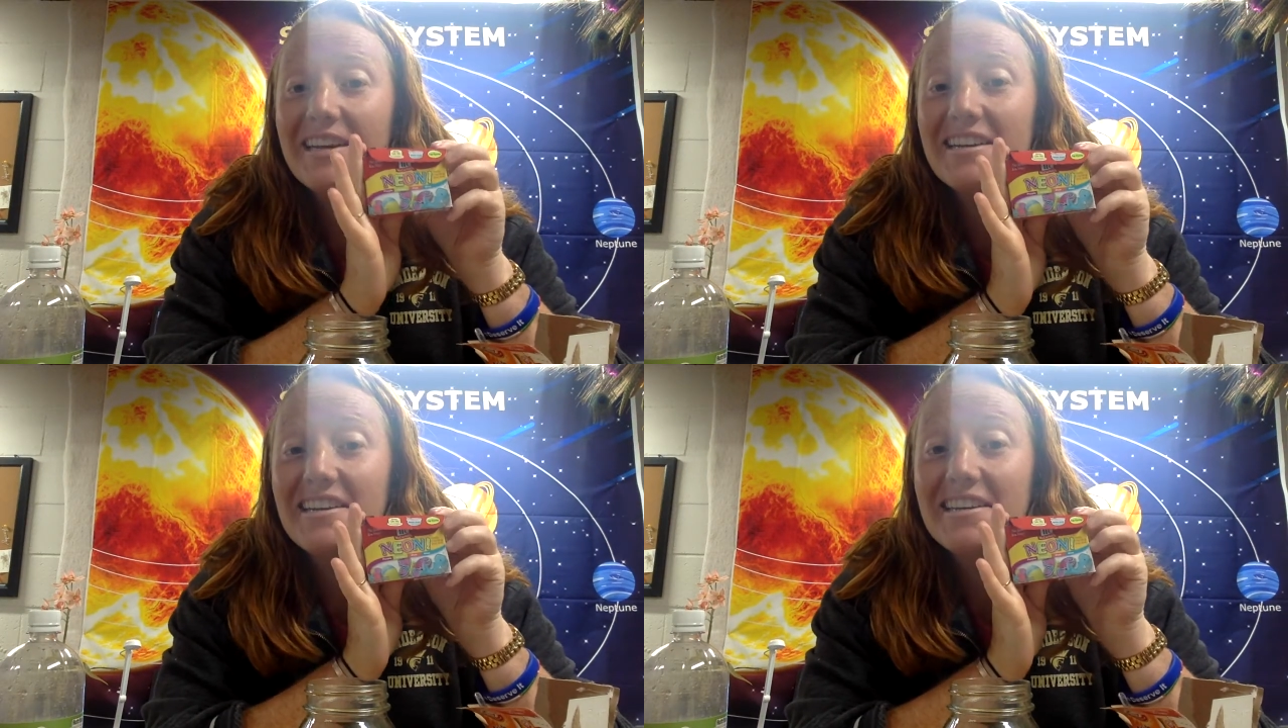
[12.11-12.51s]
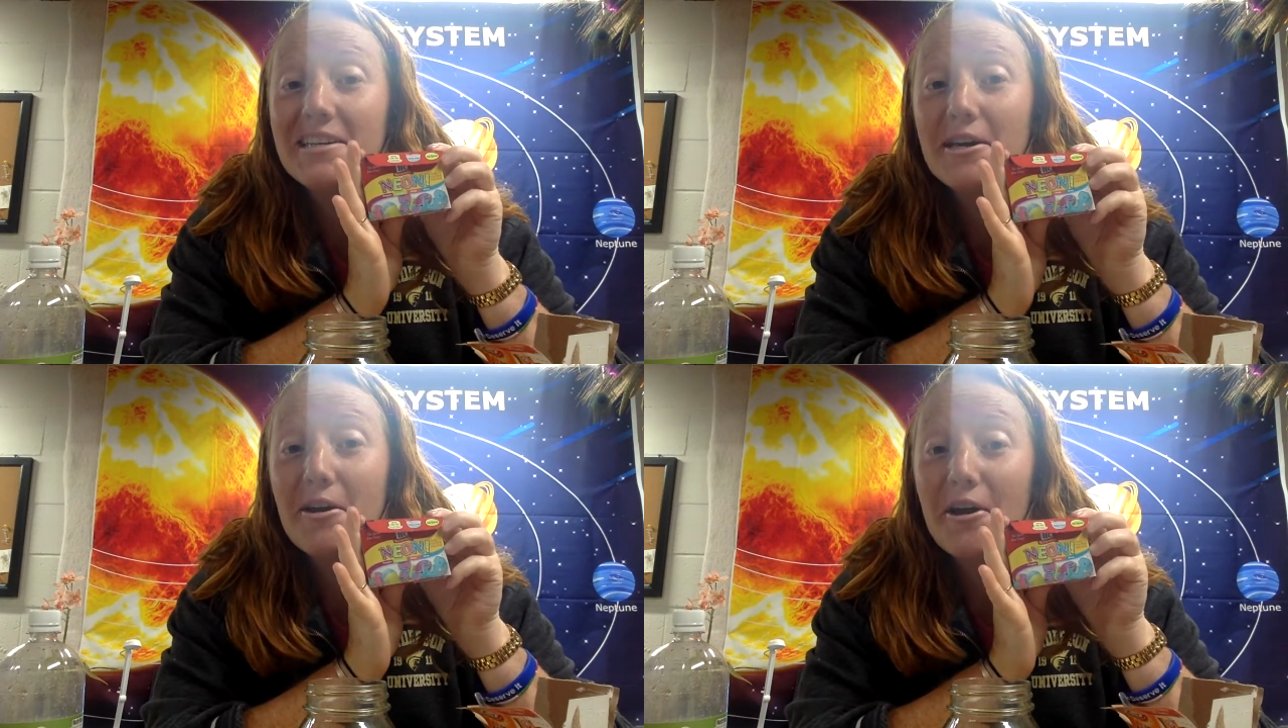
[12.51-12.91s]

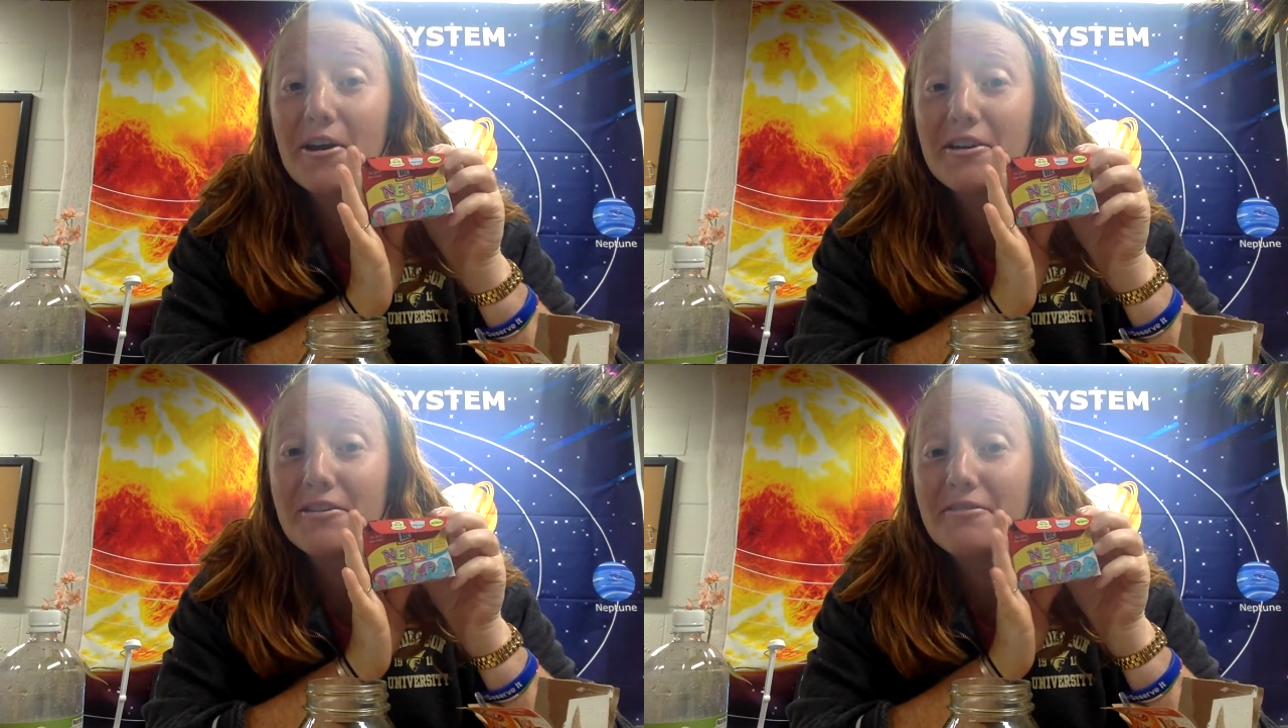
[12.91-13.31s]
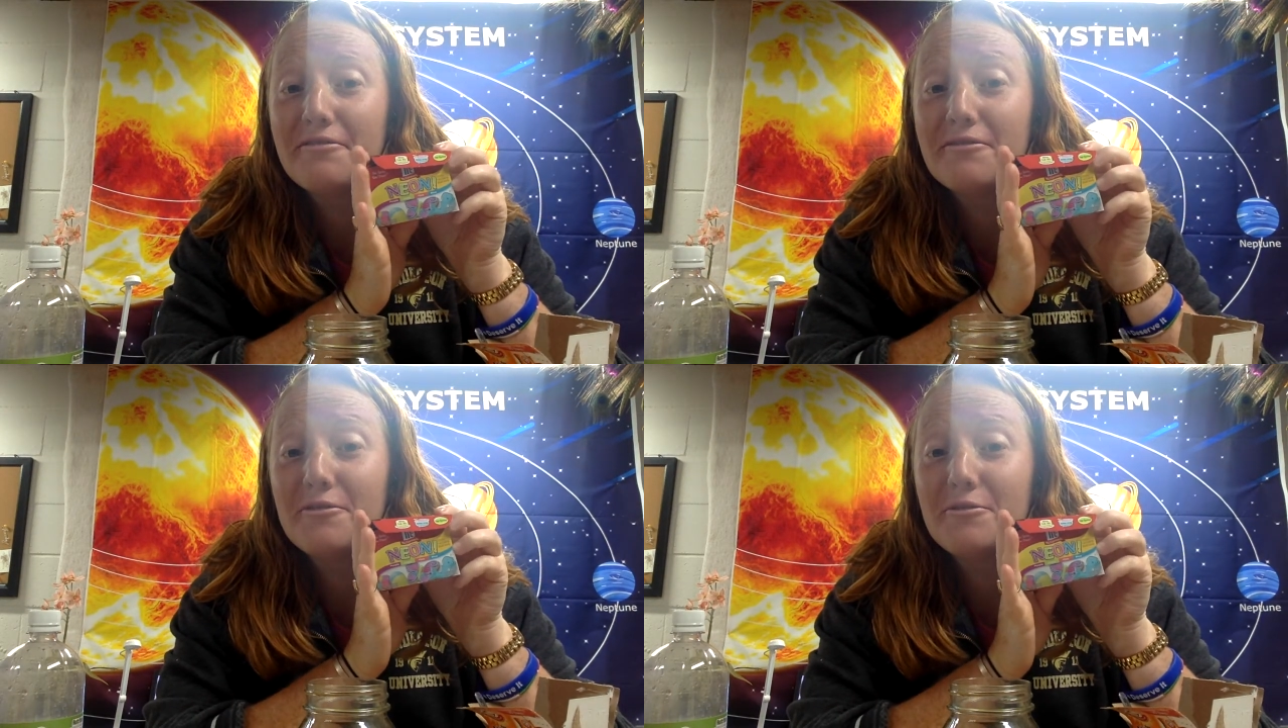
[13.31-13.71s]
neon
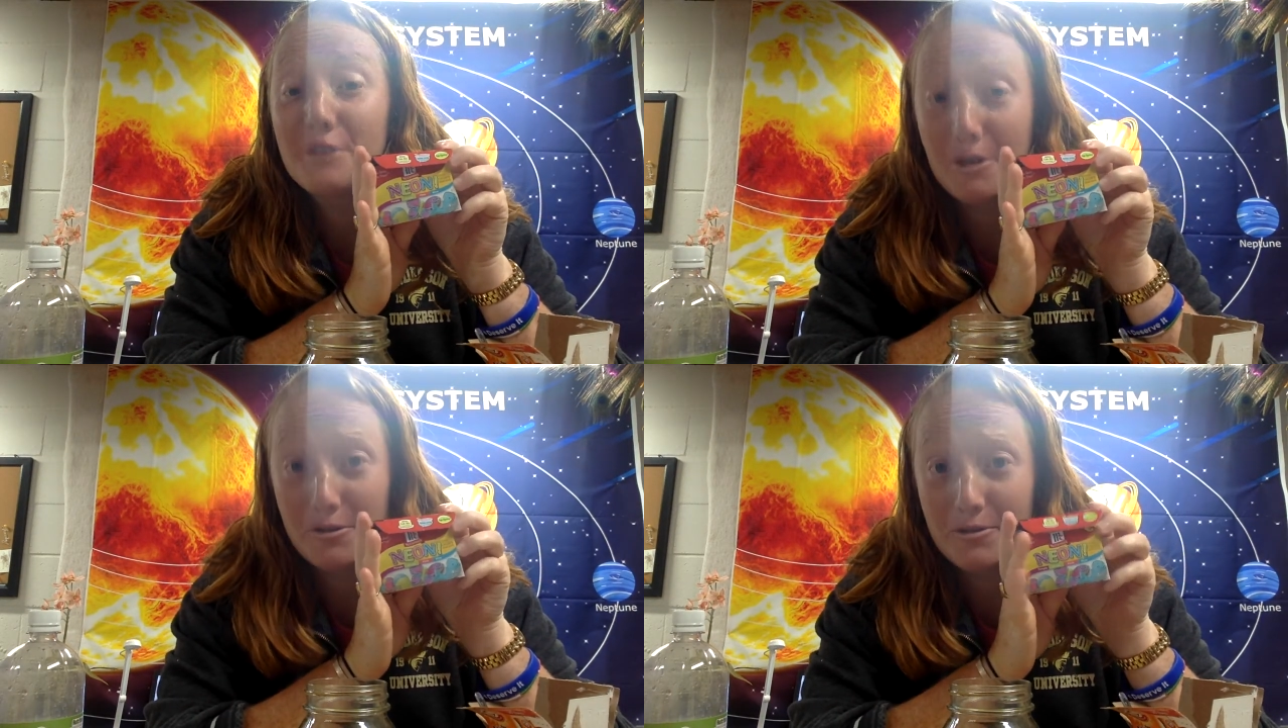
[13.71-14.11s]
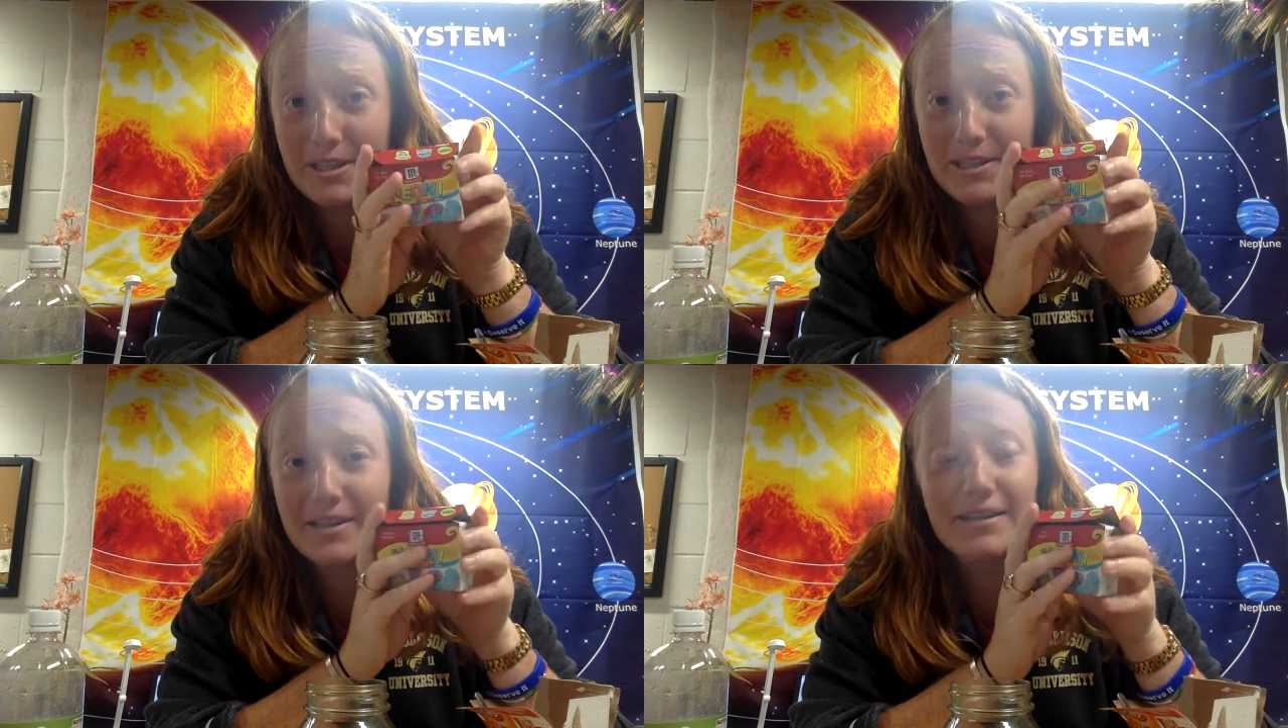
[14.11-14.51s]
food
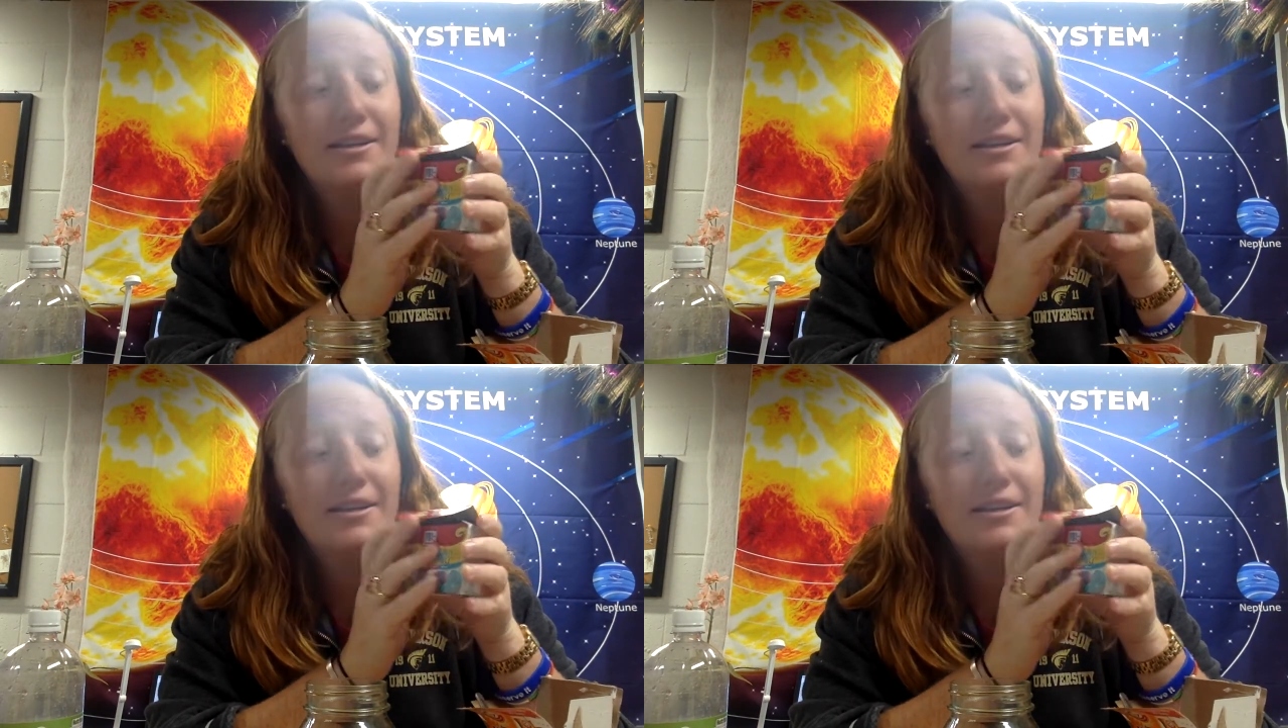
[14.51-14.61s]
coloring.